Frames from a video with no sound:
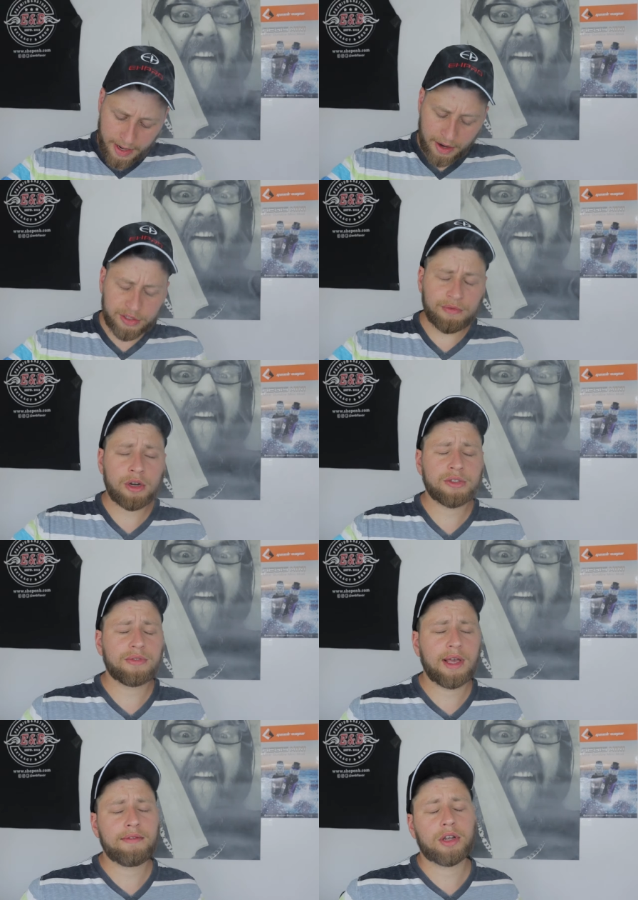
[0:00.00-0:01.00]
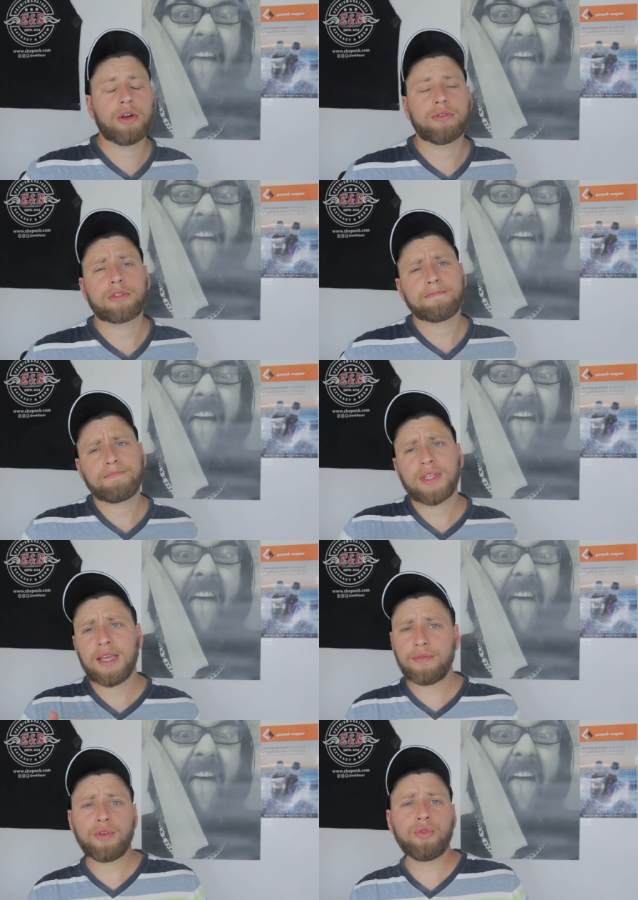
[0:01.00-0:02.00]
Now as far as flavor goes,
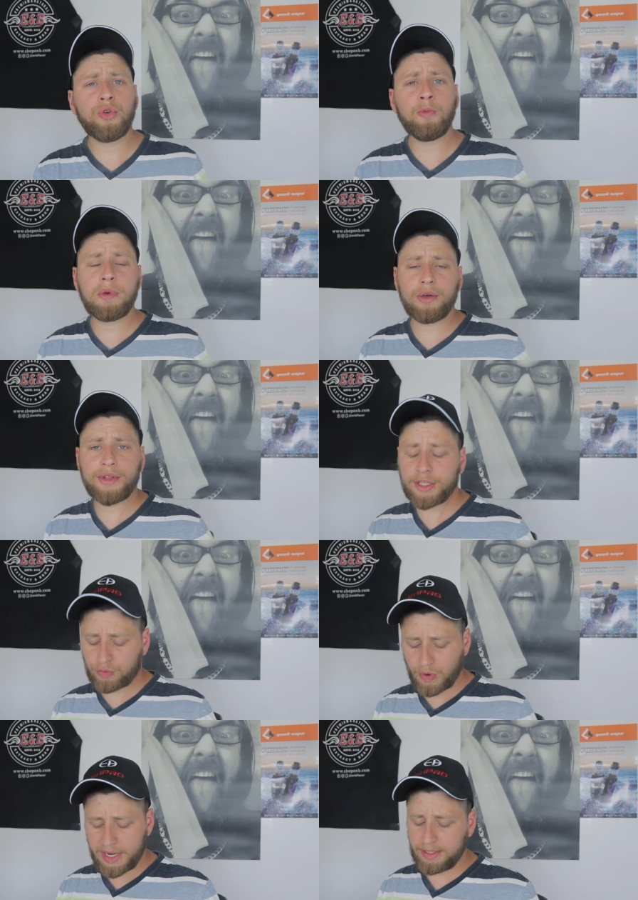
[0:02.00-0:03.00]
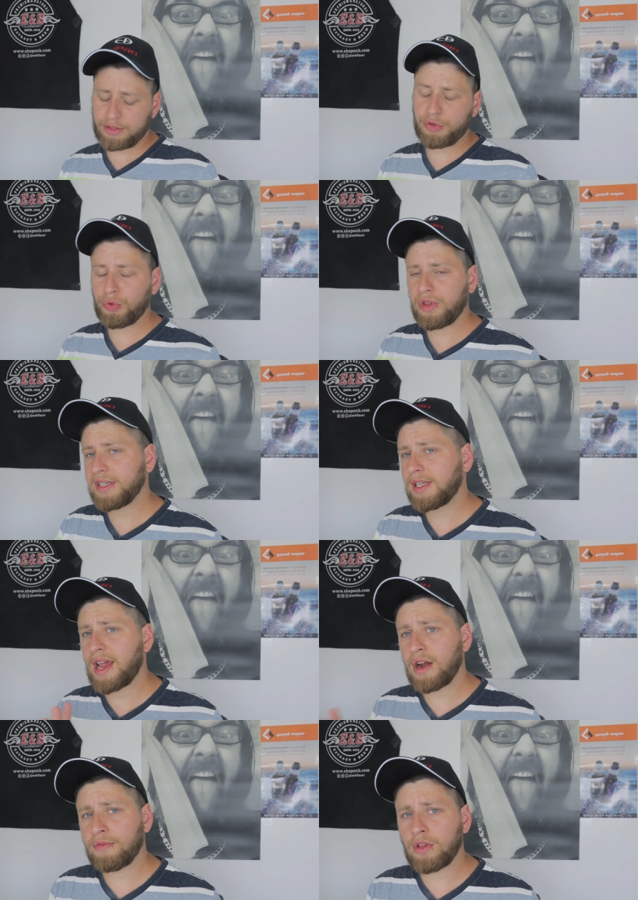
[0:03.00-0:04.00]
if you do build this right to this
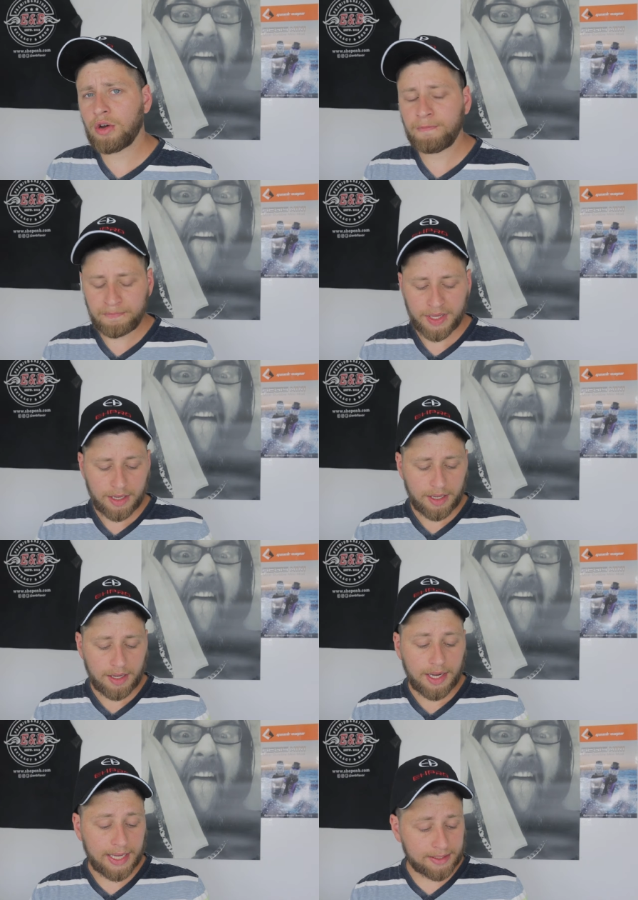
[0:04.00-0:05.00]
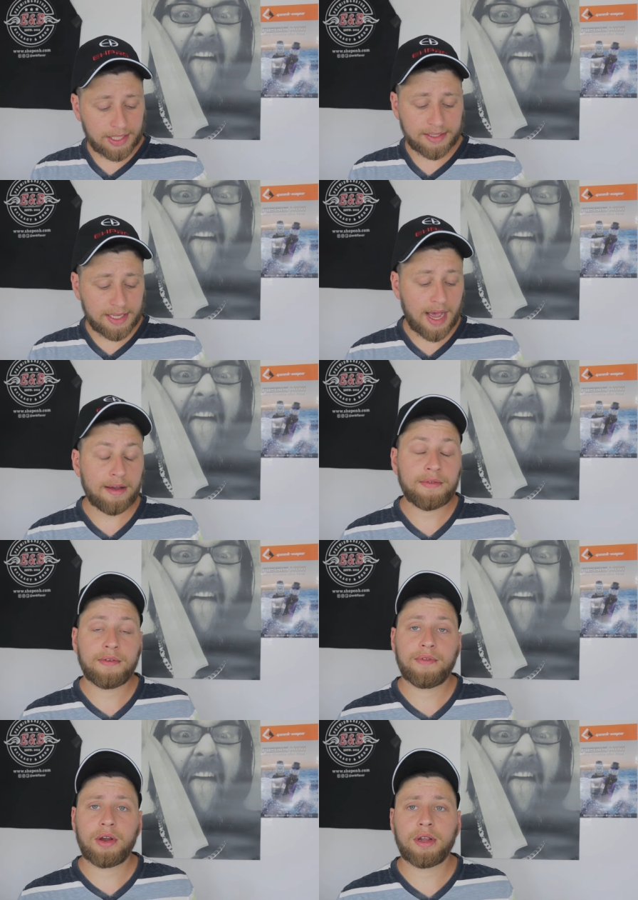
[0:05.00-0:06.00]
airflow, it does have
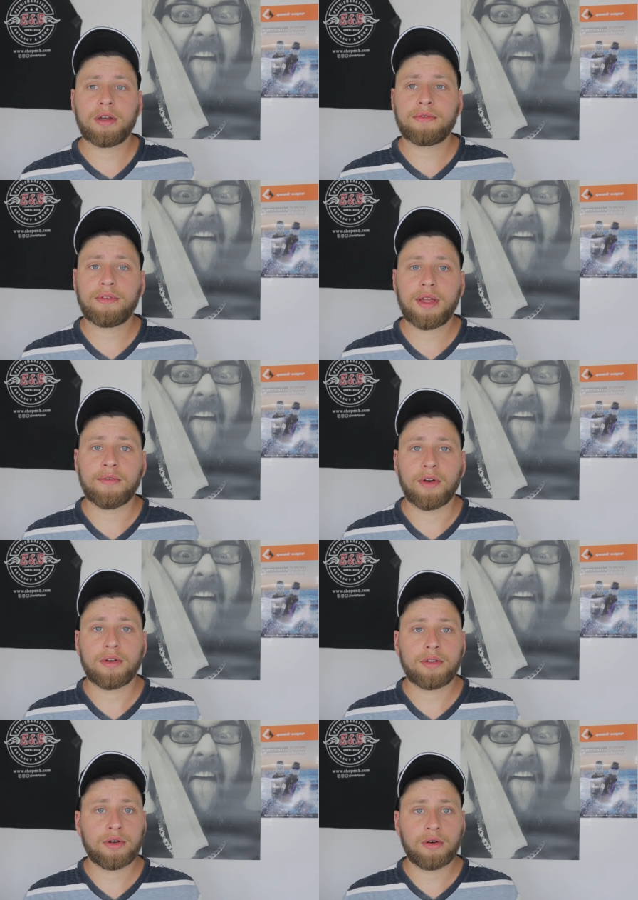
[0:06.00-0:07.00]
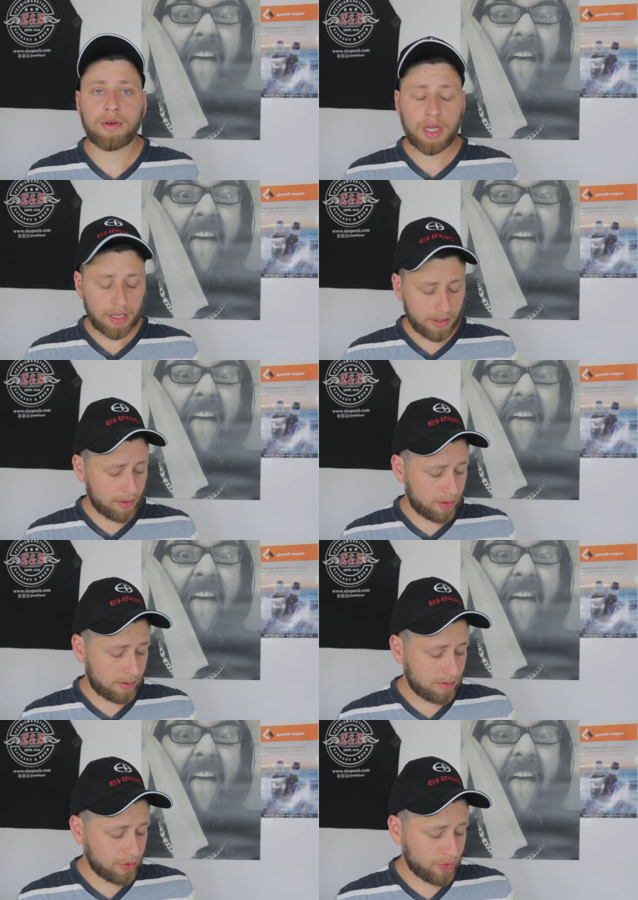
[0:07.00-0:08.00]
very good flavor. You know,
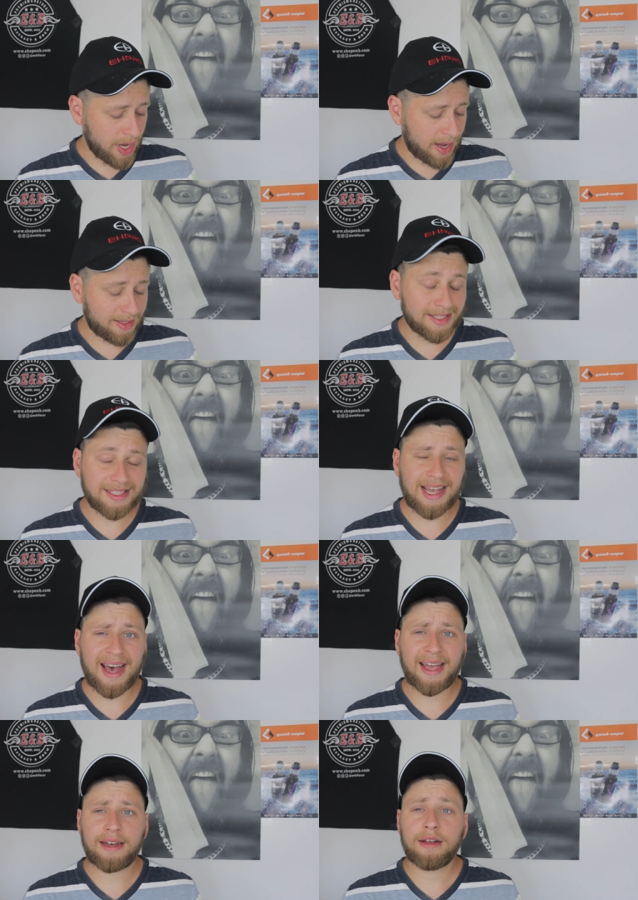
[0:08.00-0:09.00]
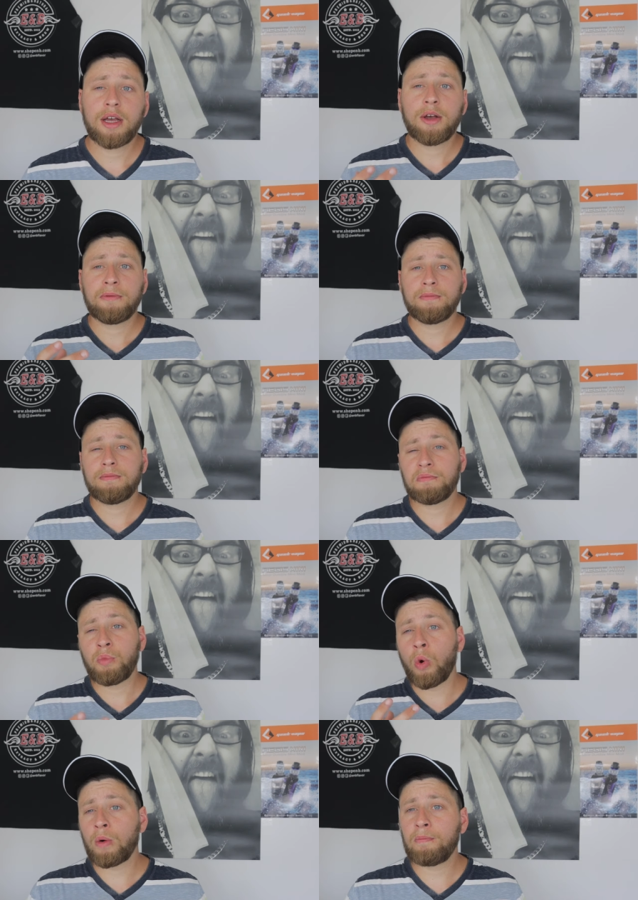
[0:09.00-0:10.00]
you're you got a side
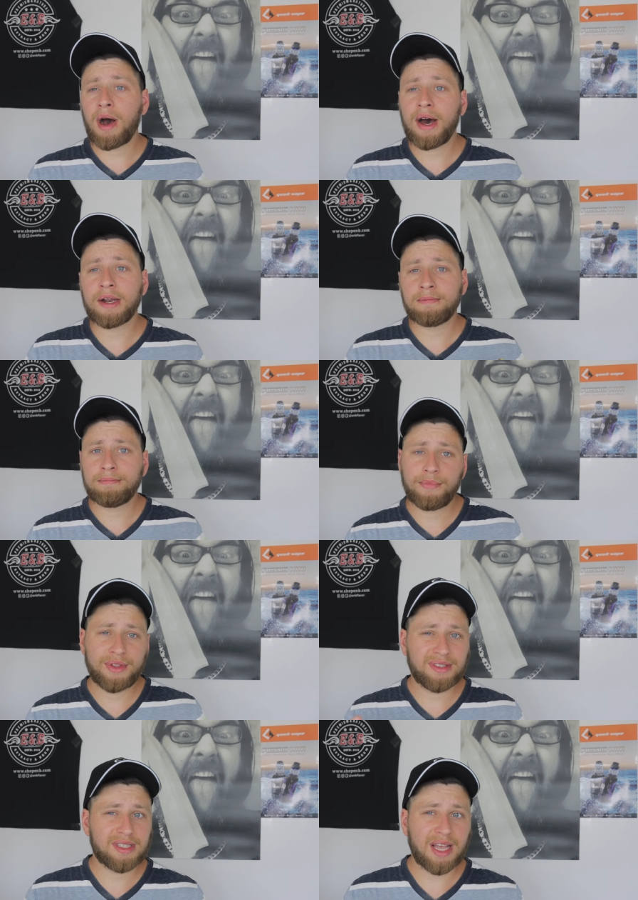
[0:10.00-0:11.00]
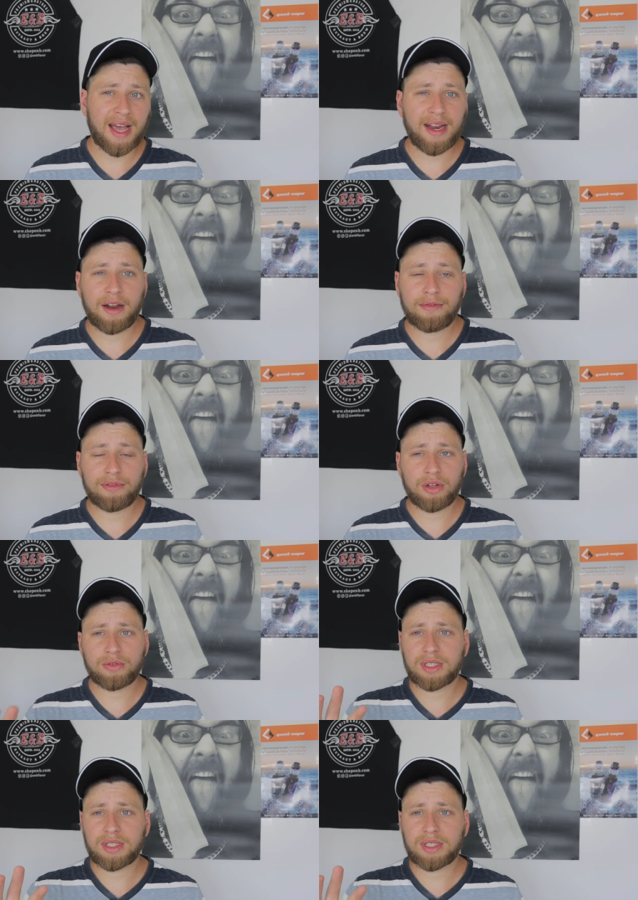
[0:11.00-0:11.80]
more bottom than side airflow.